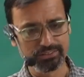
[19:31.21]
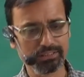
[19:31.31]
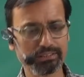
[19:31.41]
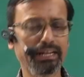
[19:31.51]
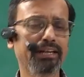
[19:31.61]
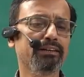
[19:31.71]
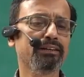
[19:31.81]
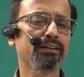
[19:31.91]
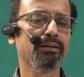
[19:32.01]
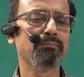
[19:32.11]
that
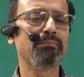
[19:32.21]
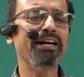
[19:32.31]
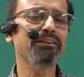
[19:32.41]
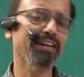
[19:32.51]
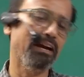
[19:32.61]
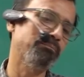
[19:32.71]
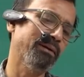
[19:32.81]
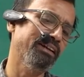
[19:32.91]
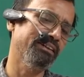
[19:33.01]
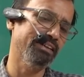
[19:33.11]
might be happen
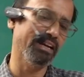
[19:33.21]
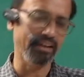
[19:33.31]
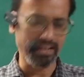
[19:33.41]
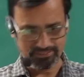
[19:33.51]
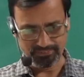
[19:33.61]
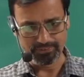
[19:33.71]
in their life.